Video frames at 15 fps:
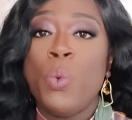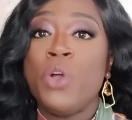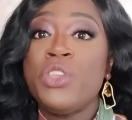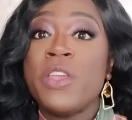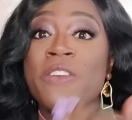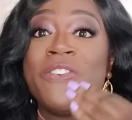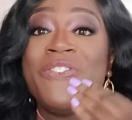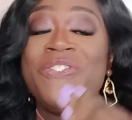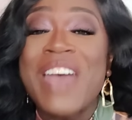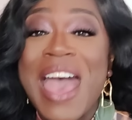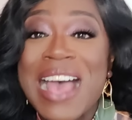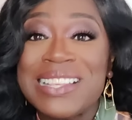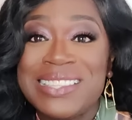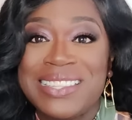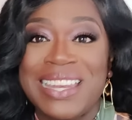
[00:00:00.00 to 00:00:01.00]
Well, your
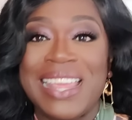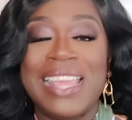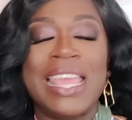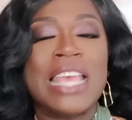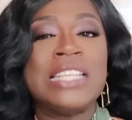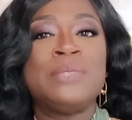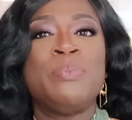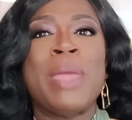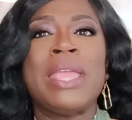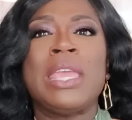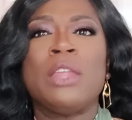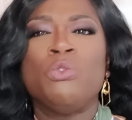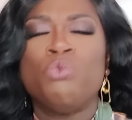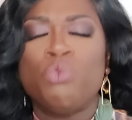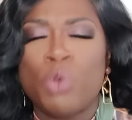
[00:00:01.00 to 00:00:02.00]
fasting is
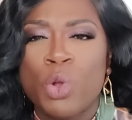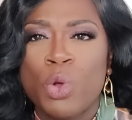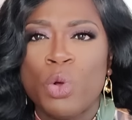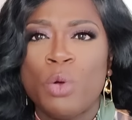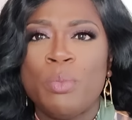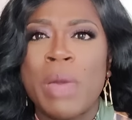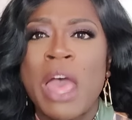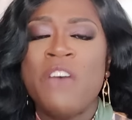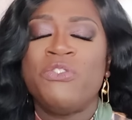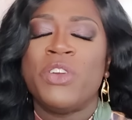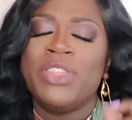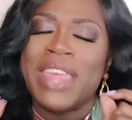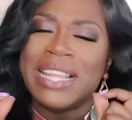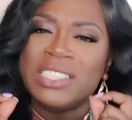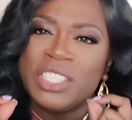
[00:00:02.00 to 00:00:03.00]
making room
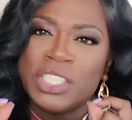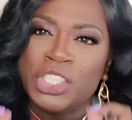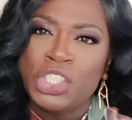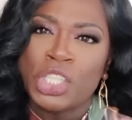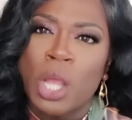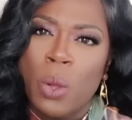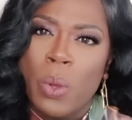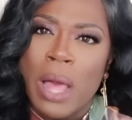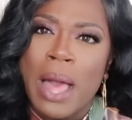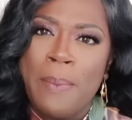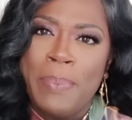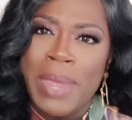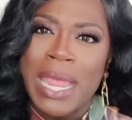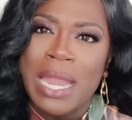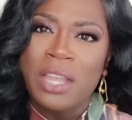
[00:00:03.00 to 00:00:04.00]
for that to show
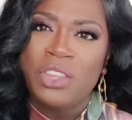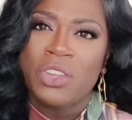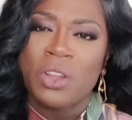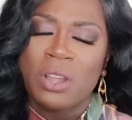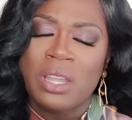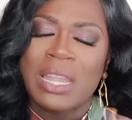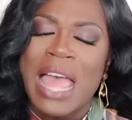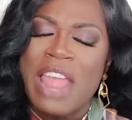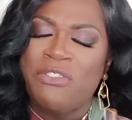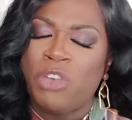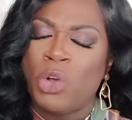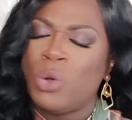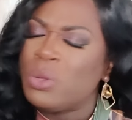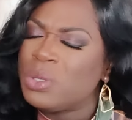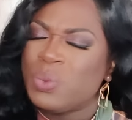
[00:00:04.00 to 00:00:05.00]
up in your life.
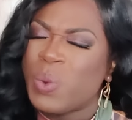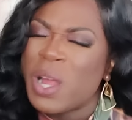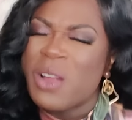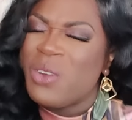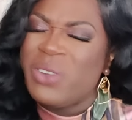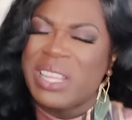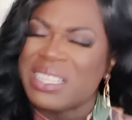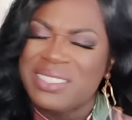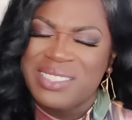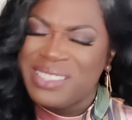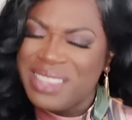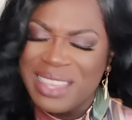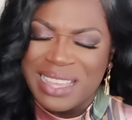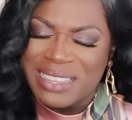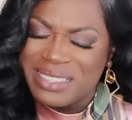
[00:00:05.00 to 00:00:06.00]
Whose word
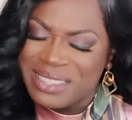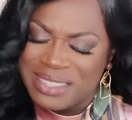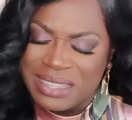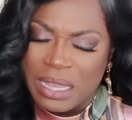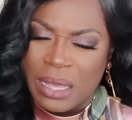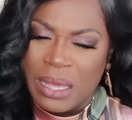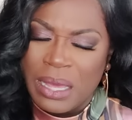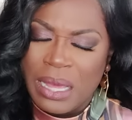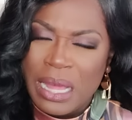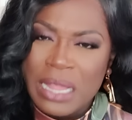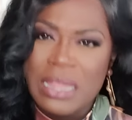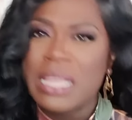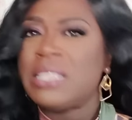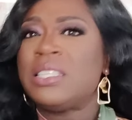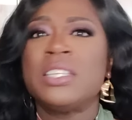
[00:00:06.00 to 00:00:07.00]
is this?
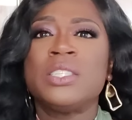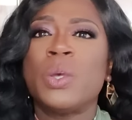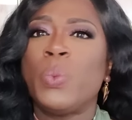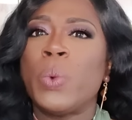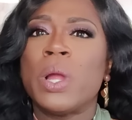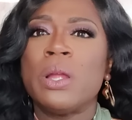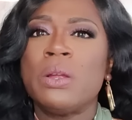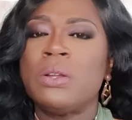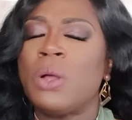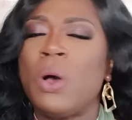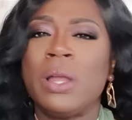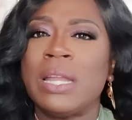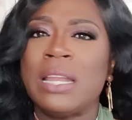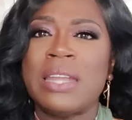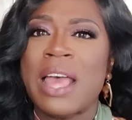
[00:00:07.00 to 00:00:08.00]
This is a word
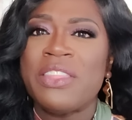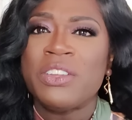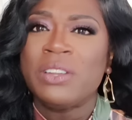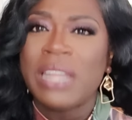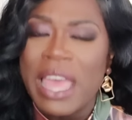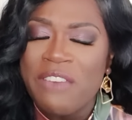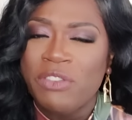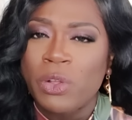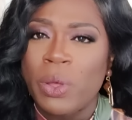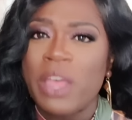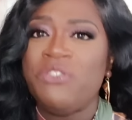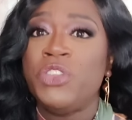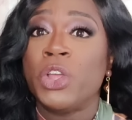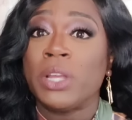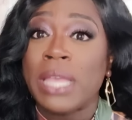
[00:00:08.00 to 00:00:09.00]
on another level.
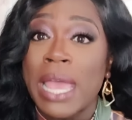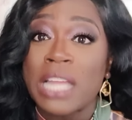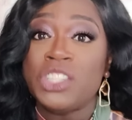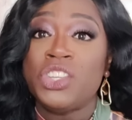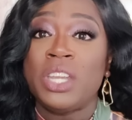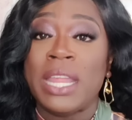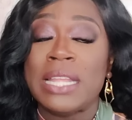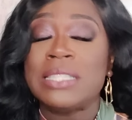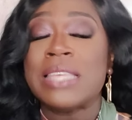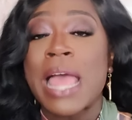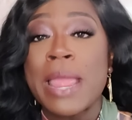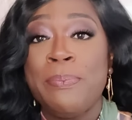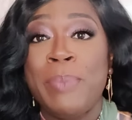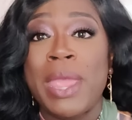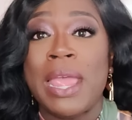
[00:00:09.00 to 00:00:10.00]
If you're catching it,
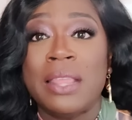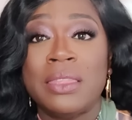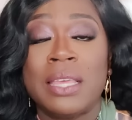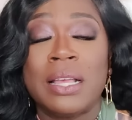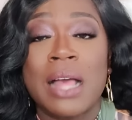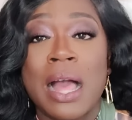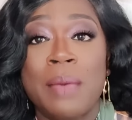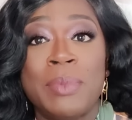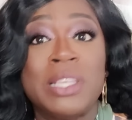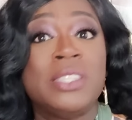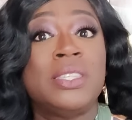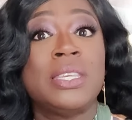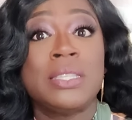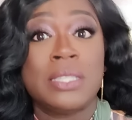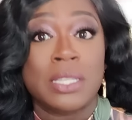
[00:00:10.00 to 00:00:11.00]
type it in the
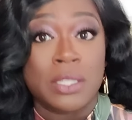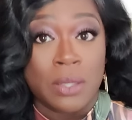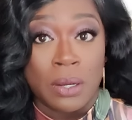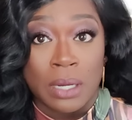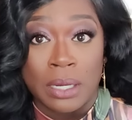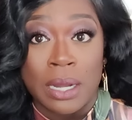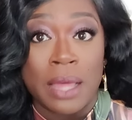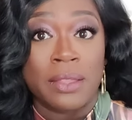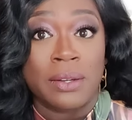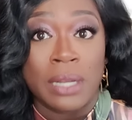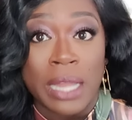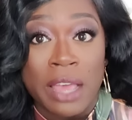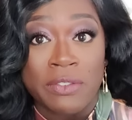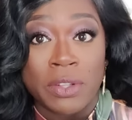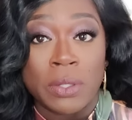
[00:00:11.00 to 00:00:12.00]
comments. This is on another
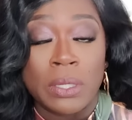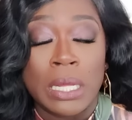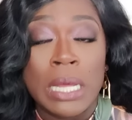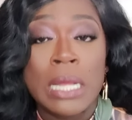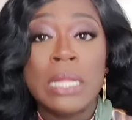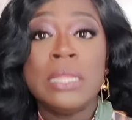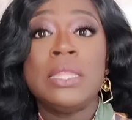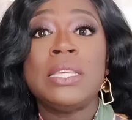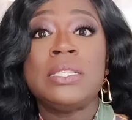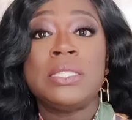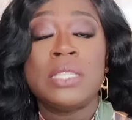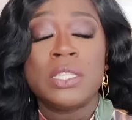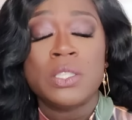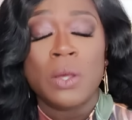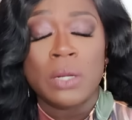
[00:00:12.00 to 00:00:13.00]
level.
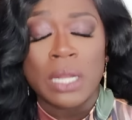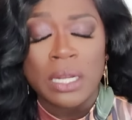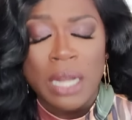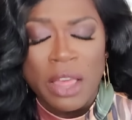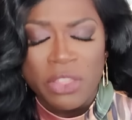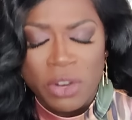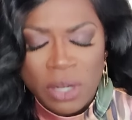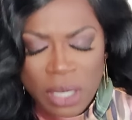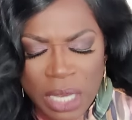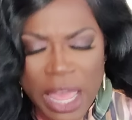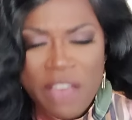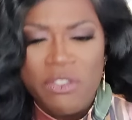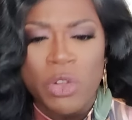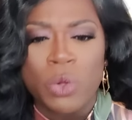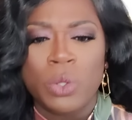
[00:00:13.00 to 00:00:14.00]
This is on another
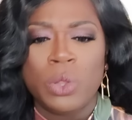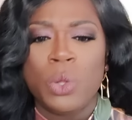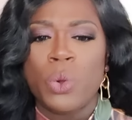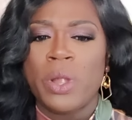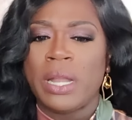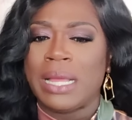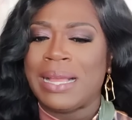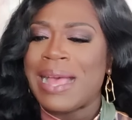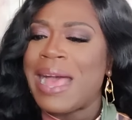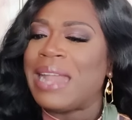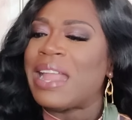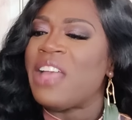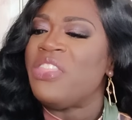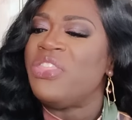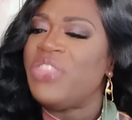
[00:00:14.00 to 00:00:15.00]
level. Glory to
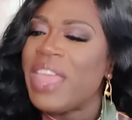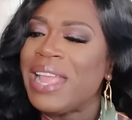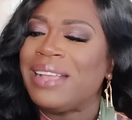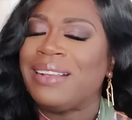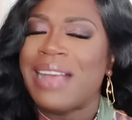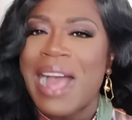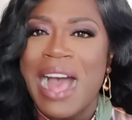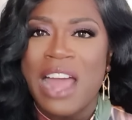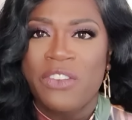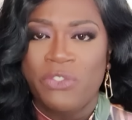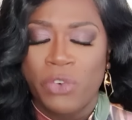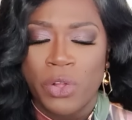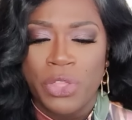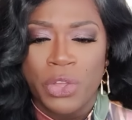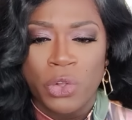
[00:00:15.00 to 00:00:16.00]
God. I thank God
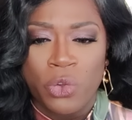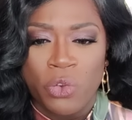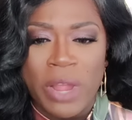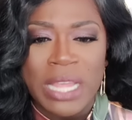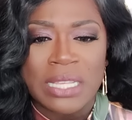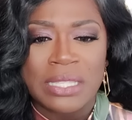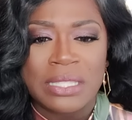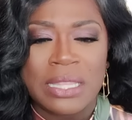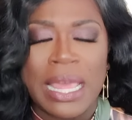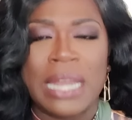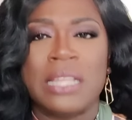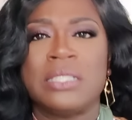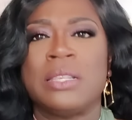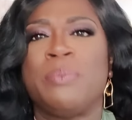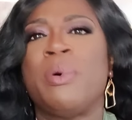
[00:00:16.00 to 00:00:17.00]
for the grace
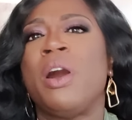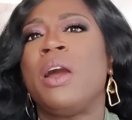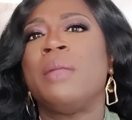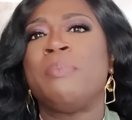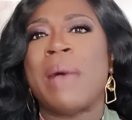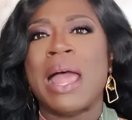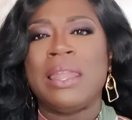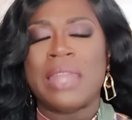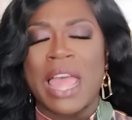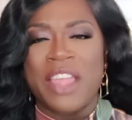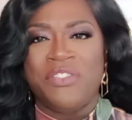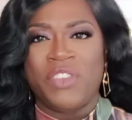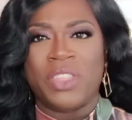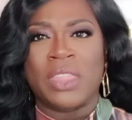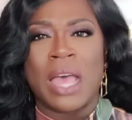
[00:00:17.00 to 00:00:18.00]
that is upon my
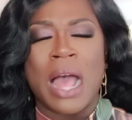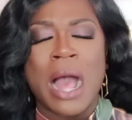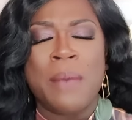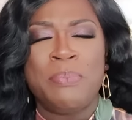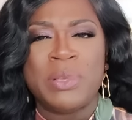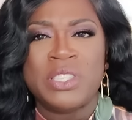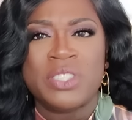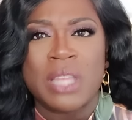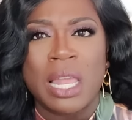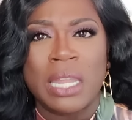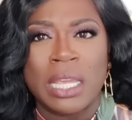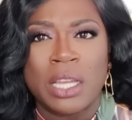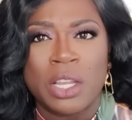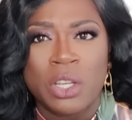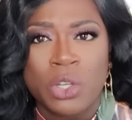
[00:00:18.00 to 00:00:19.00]
life and the
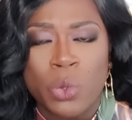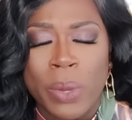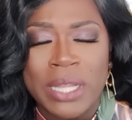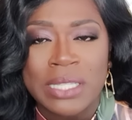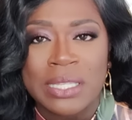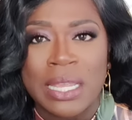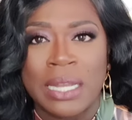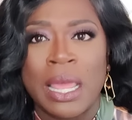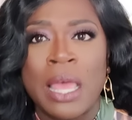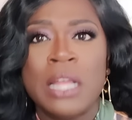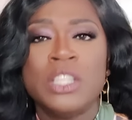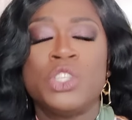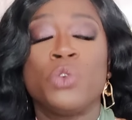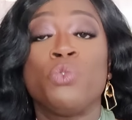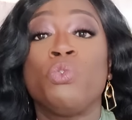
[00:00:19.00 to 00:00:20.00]
apostolic anointing
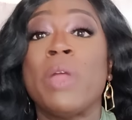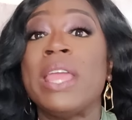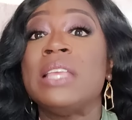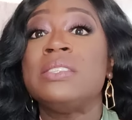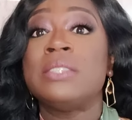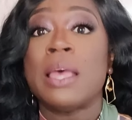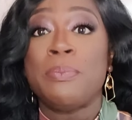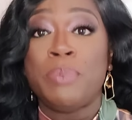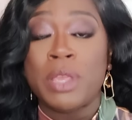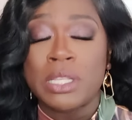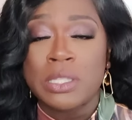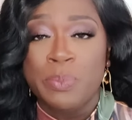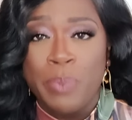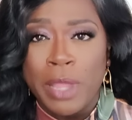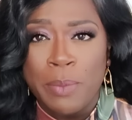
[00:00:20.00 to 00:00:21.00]
to raise up
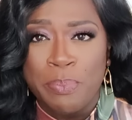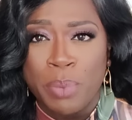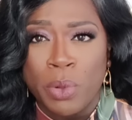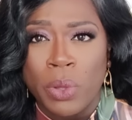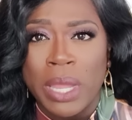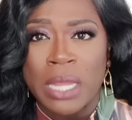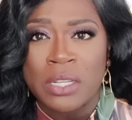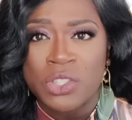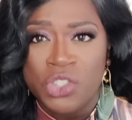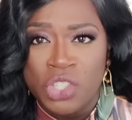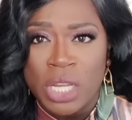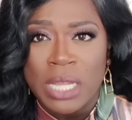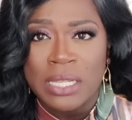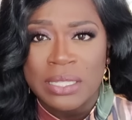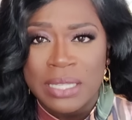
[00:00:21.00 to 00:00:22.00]
his people in
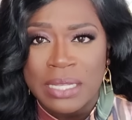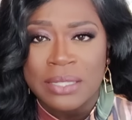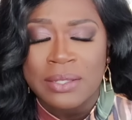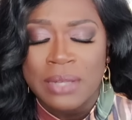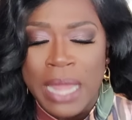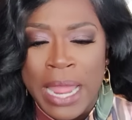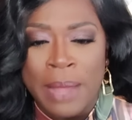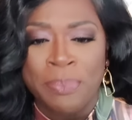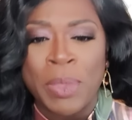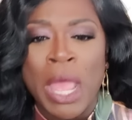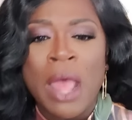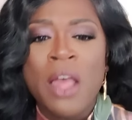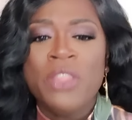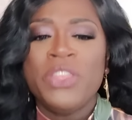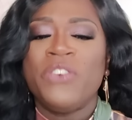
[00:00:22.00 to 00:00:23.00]
Jesus' name.
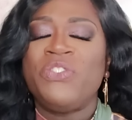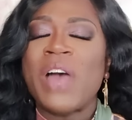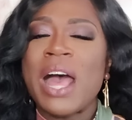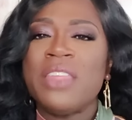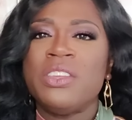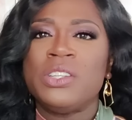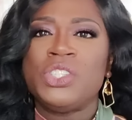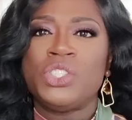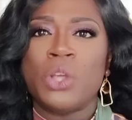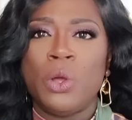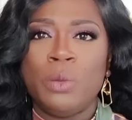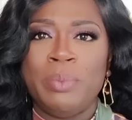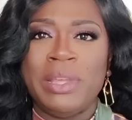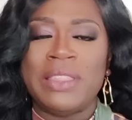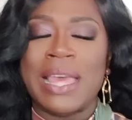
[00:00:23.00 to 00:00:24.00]
The Father
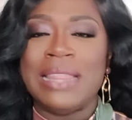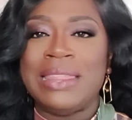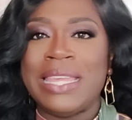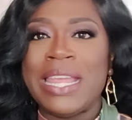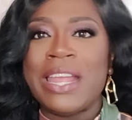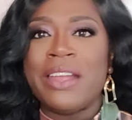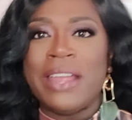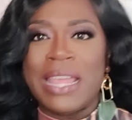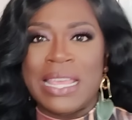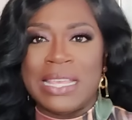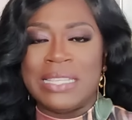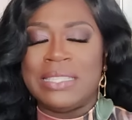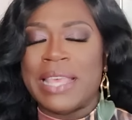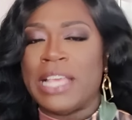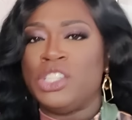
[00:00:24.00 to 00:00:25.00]
showed me that there
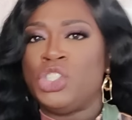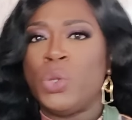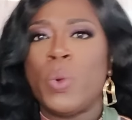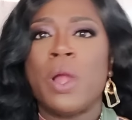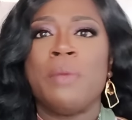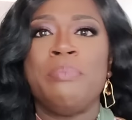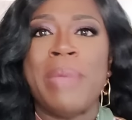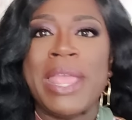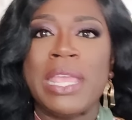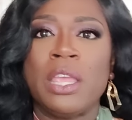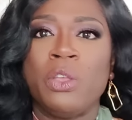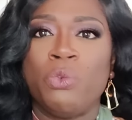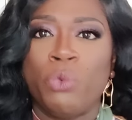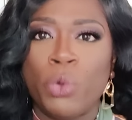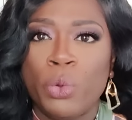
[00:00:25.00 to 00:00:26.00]
is, as you are
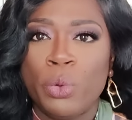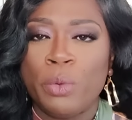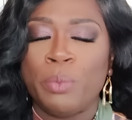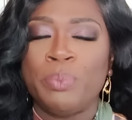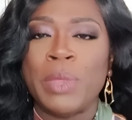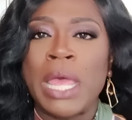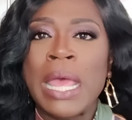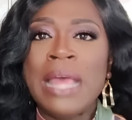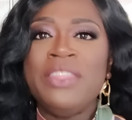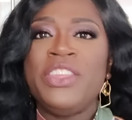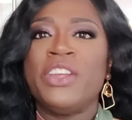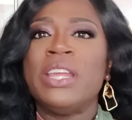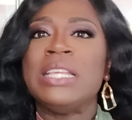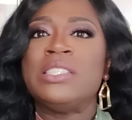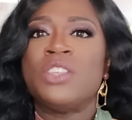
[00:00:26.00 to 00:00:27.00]
making room,
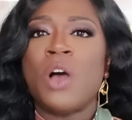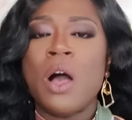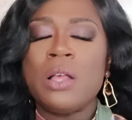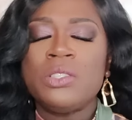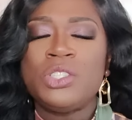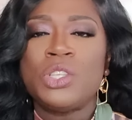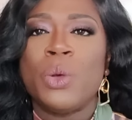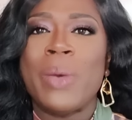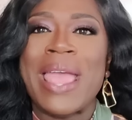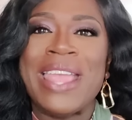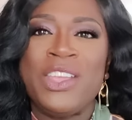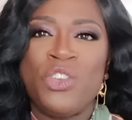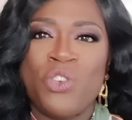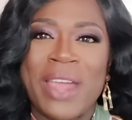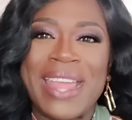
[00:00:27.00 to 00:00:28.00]
there is also
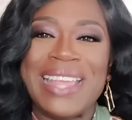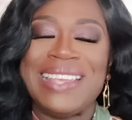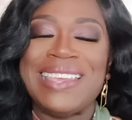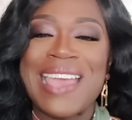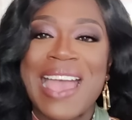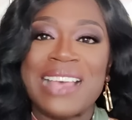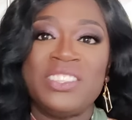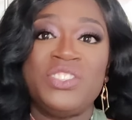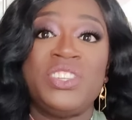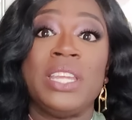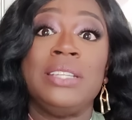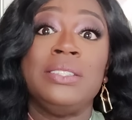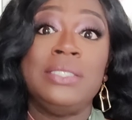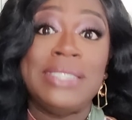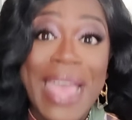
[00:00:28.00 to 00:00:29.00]
a great
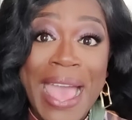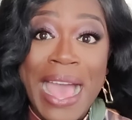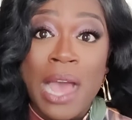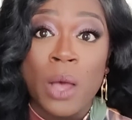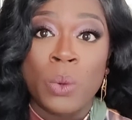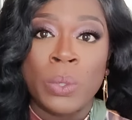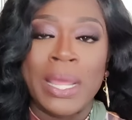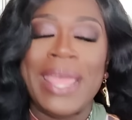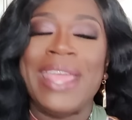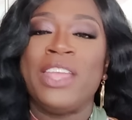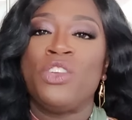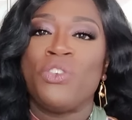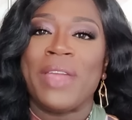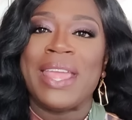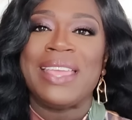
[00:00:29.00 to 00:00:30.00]
casting down,
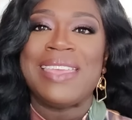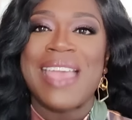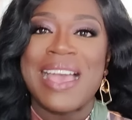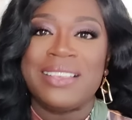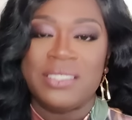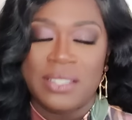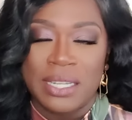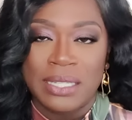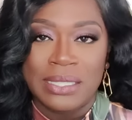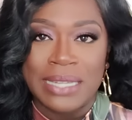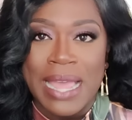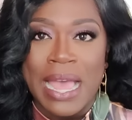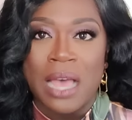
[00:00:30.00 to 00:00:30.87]
a great casting